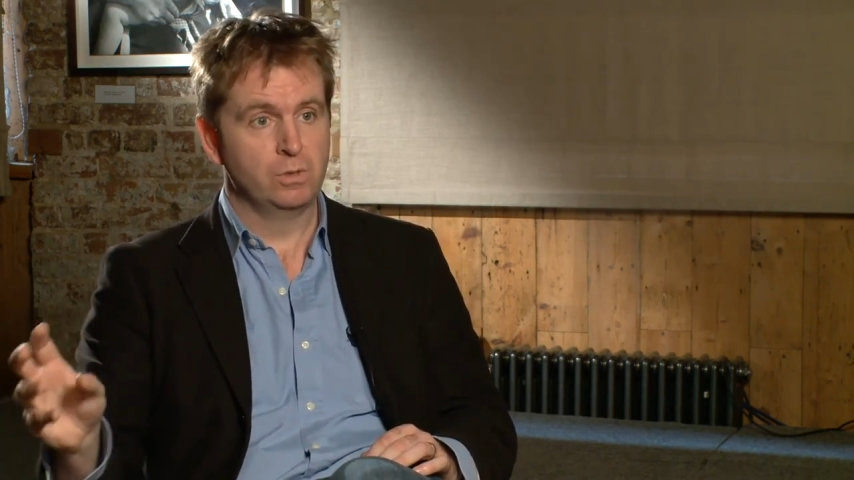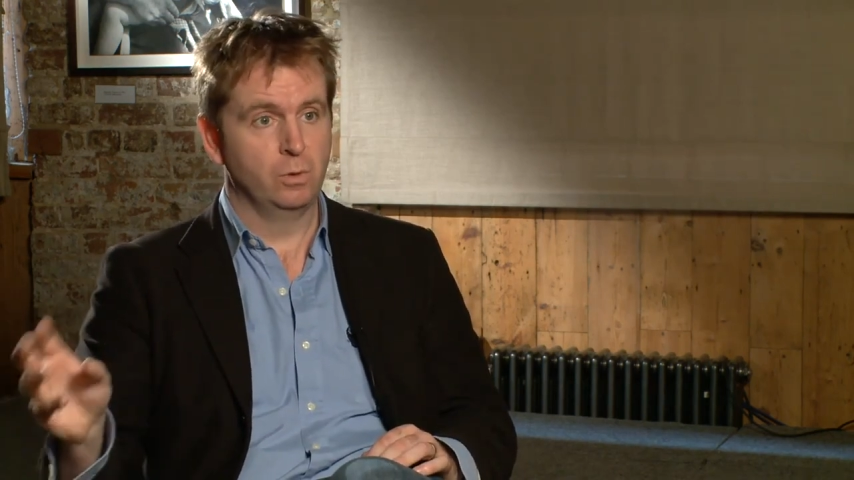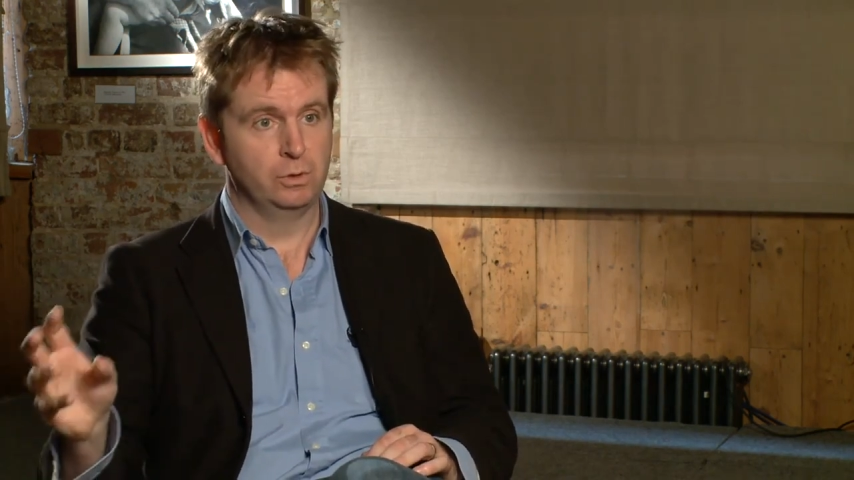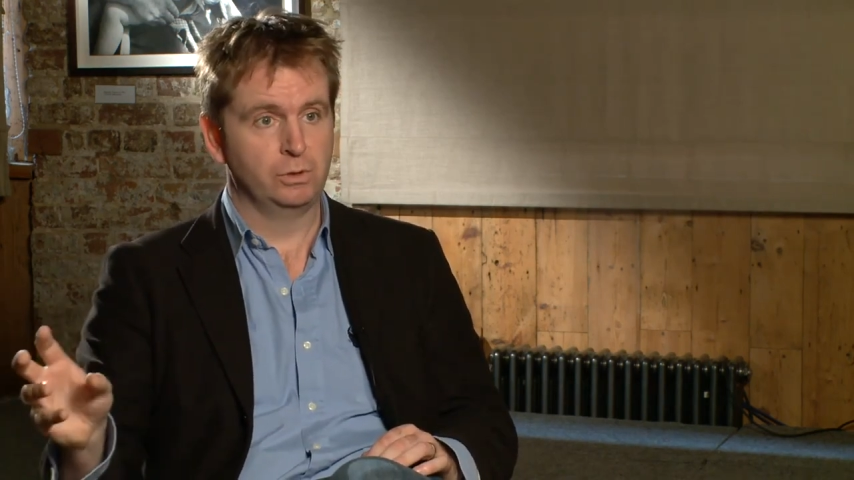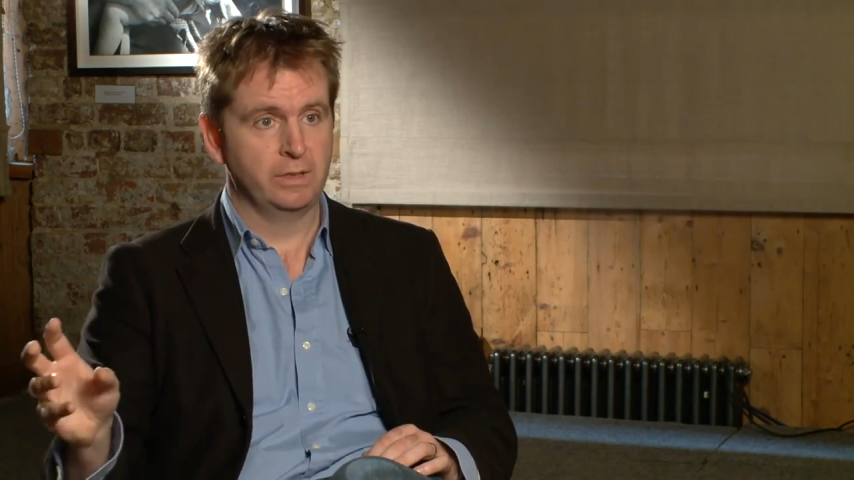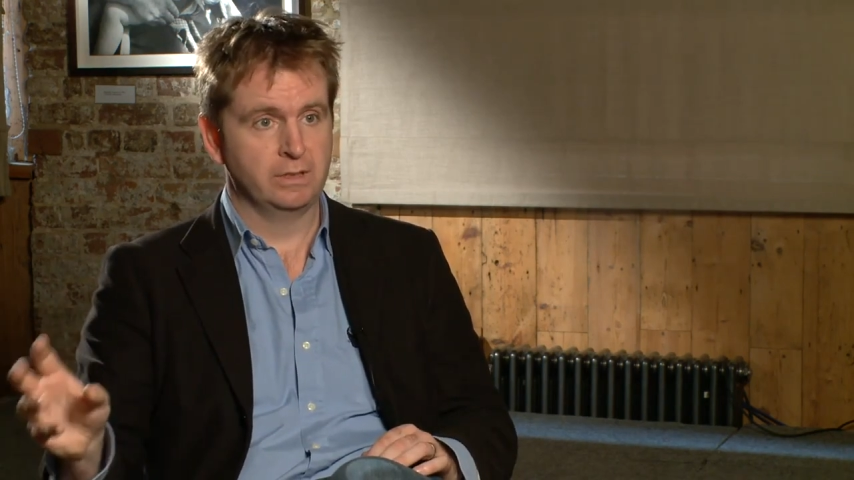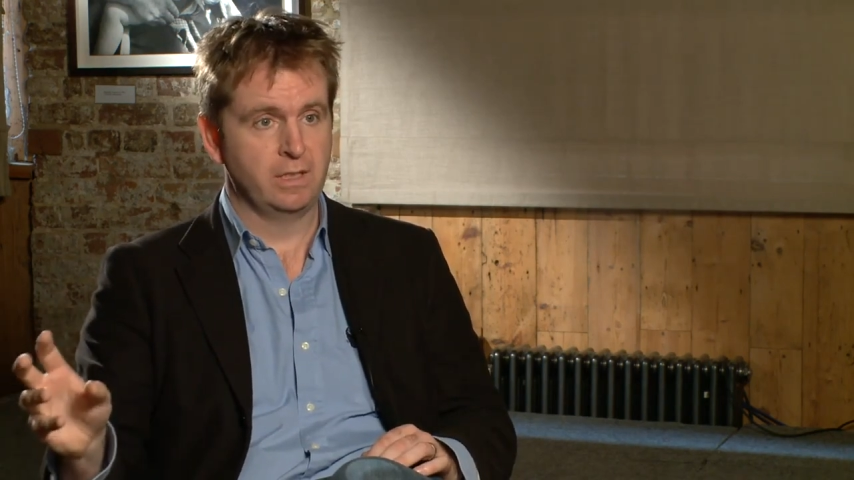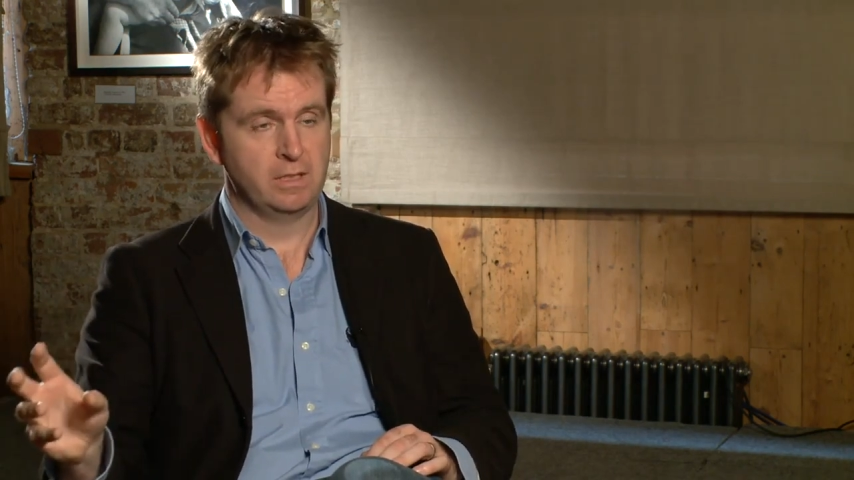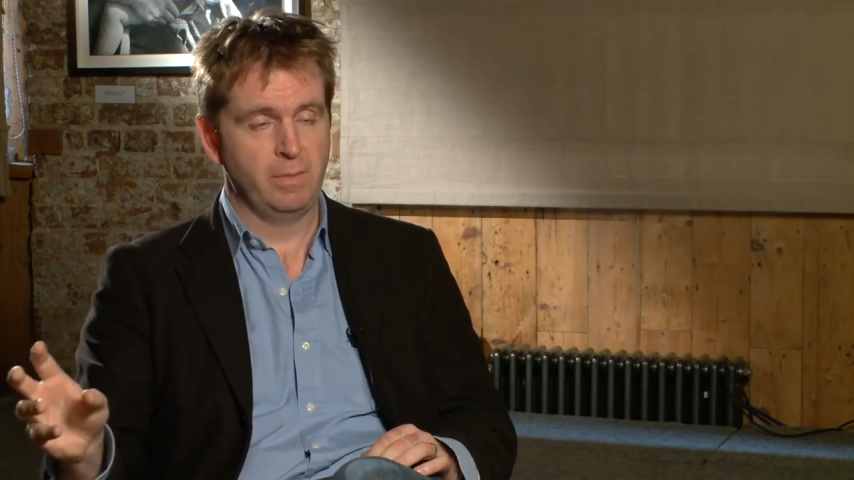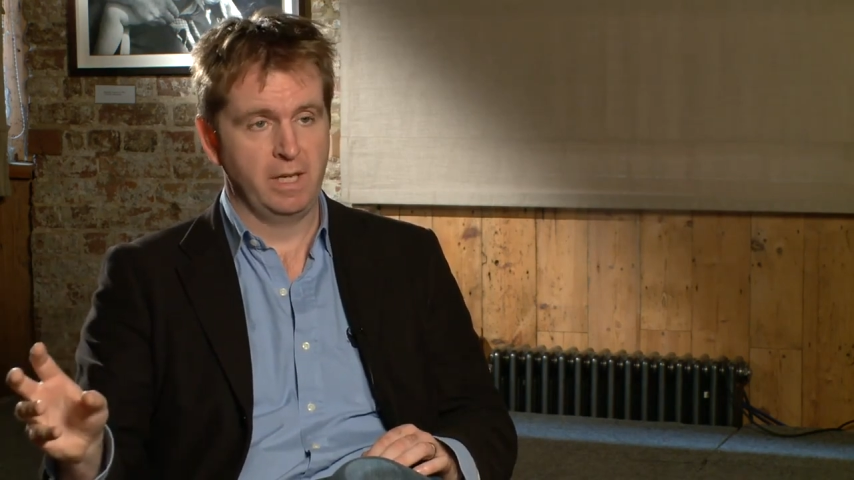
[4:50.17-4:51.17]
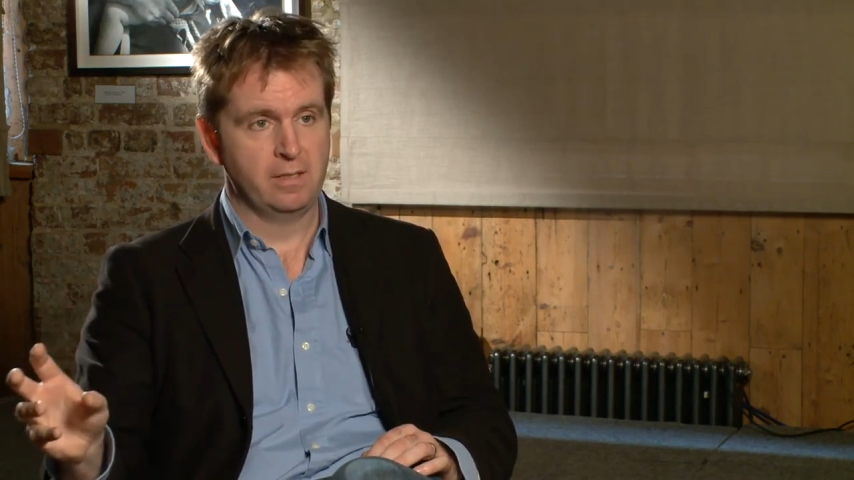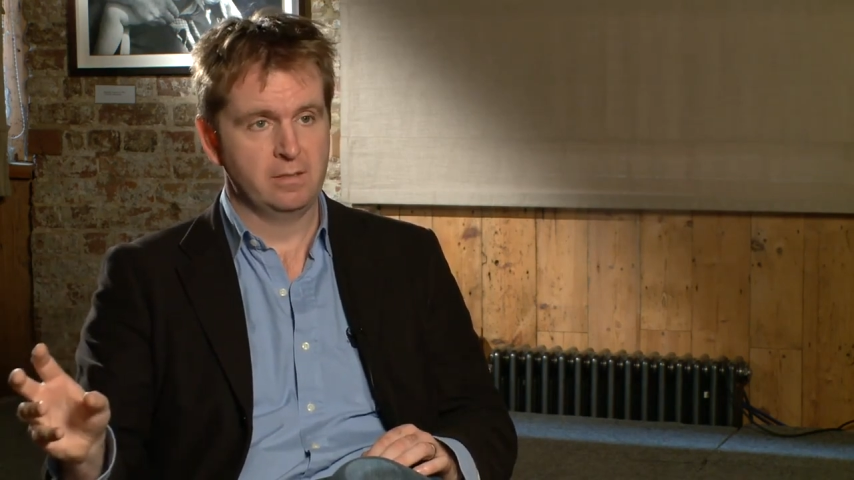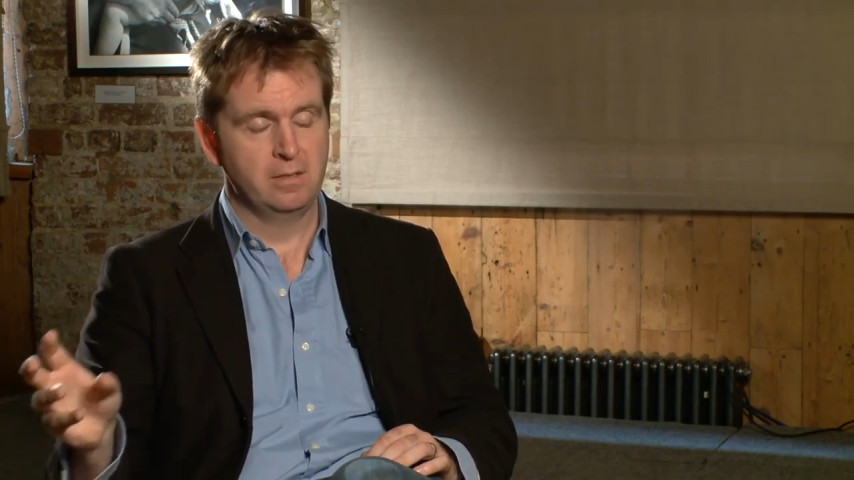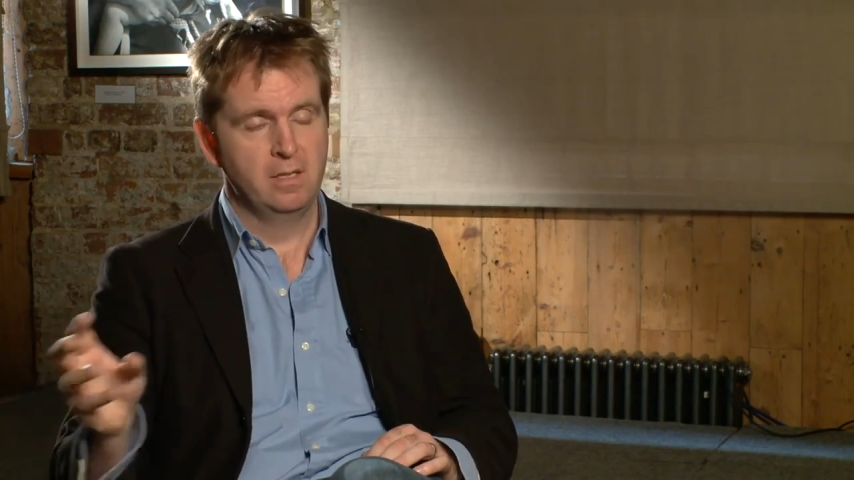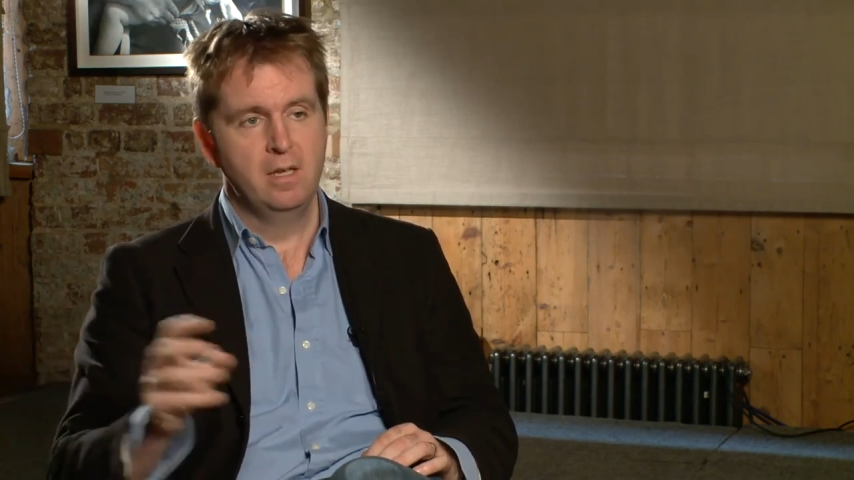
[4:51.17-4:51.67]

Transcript: torturing suspects.